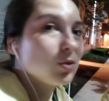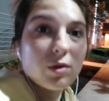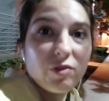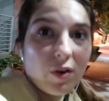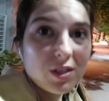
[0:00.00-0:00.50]
do
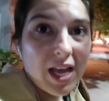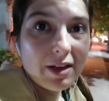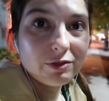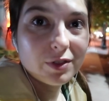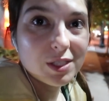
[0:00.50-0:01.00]
the first
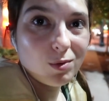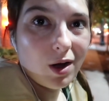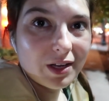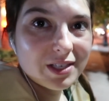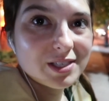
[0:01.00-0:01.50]
half of his
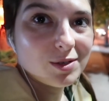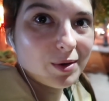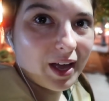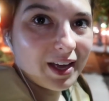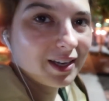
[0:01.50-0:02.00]
walk, he's
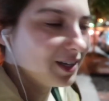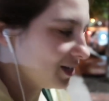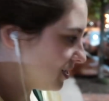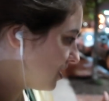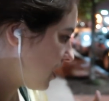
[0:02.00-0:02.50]
okay.
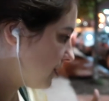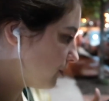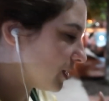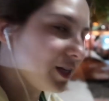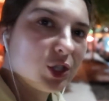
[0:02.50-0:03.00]
And
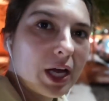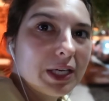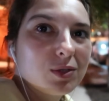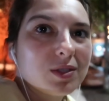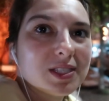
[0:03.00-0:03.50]
then when I try
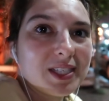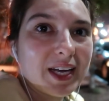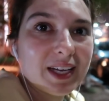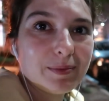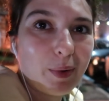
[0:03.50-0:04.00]
to do the
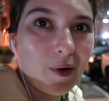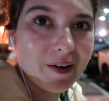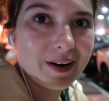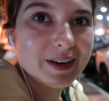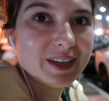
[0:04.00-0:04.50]
second
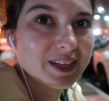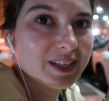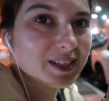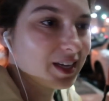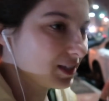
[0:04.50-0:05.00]
part,
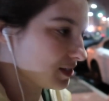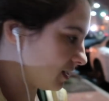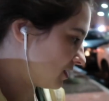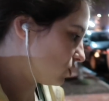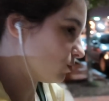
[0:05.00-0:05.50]
he gets
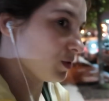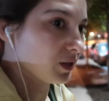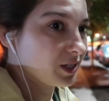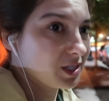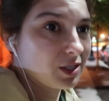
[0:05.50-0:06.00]
like super
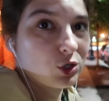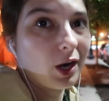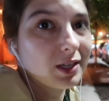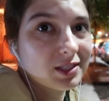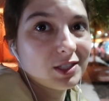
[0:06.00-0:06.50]
lazy and
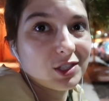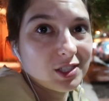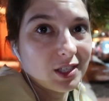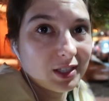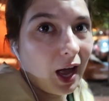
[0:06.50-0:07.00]
tries to
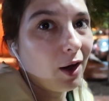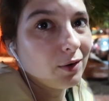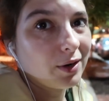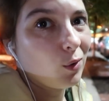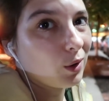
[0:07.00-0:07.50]
just sit
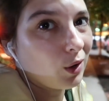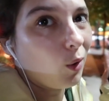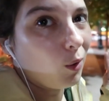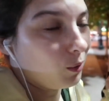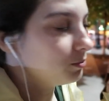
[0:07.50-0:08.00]
down or
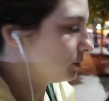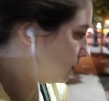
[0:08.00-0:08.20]
go home.